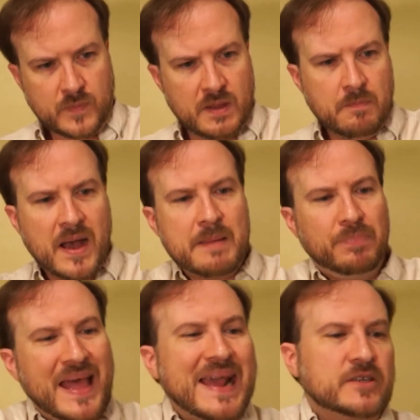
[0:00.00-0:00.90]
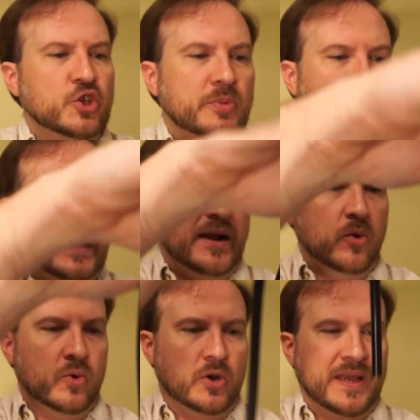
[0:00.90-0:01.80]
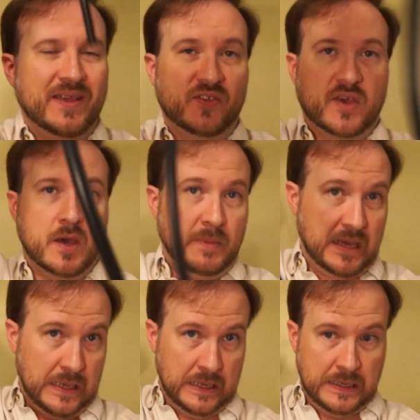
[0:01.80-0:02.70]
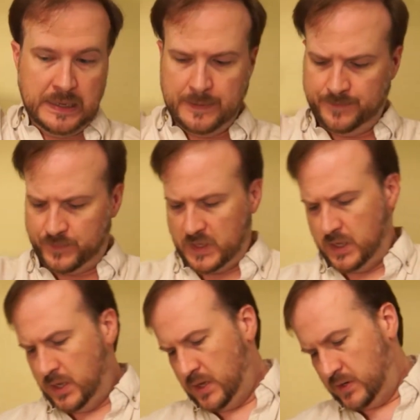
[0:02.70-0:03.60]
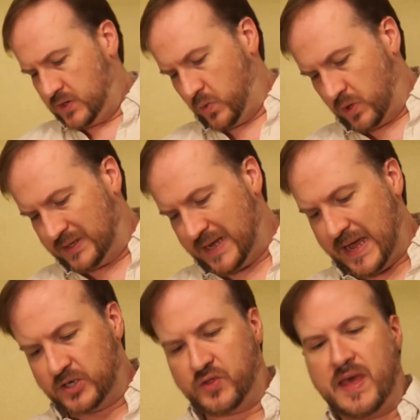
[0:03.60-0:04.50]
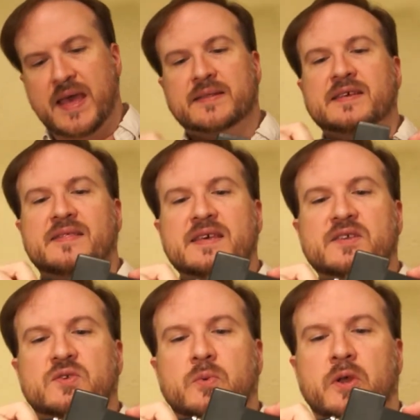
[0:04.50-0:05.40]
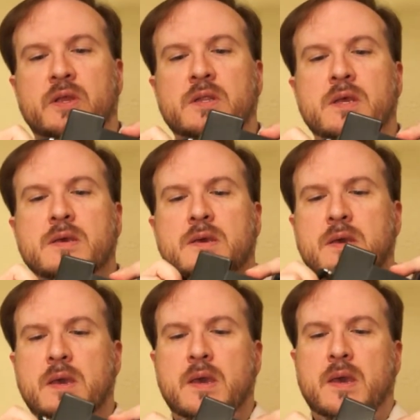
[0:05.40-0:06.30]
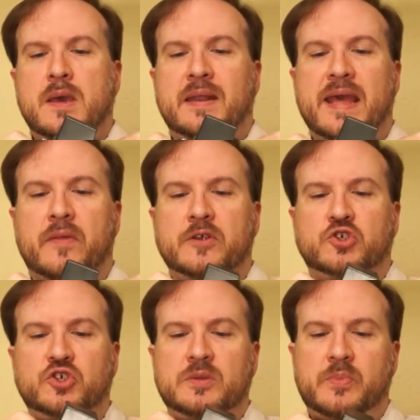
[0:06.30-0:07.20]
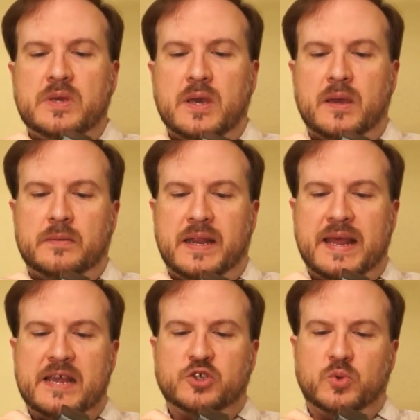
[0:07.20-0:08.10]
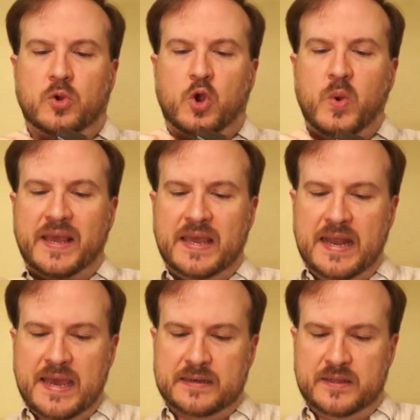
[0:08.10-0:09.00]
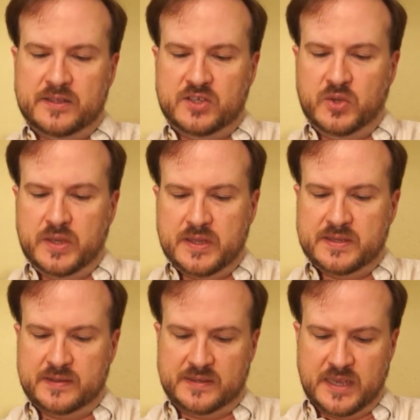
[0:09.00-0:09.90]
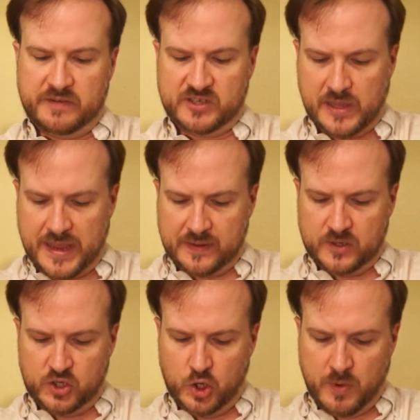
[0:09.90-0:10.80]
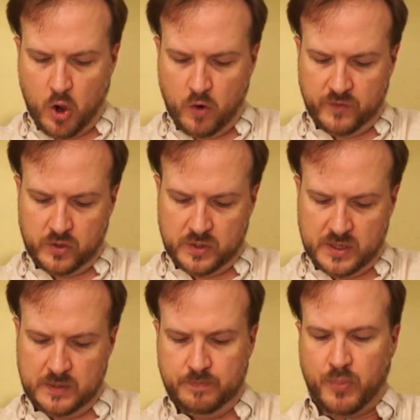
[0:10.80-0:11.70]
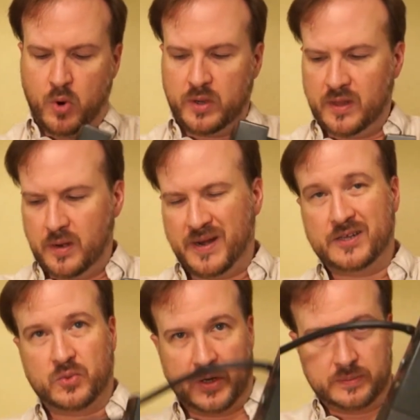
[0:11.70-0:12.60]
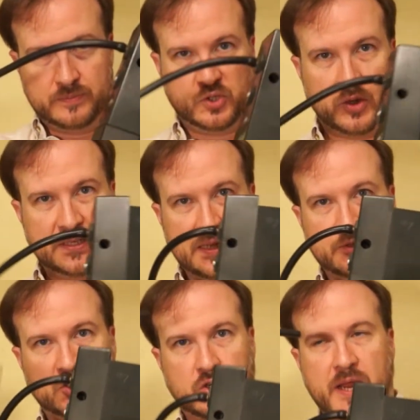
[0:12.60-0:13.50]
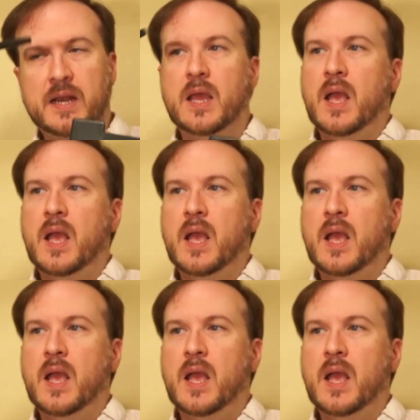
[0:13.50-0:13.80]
my black tubing that I ordered has come in. So we'll attach that to this one. Now there should be an actual quick connect that's doing this instead of sliding the tube over the port there, but I just want to sort of demonstrate.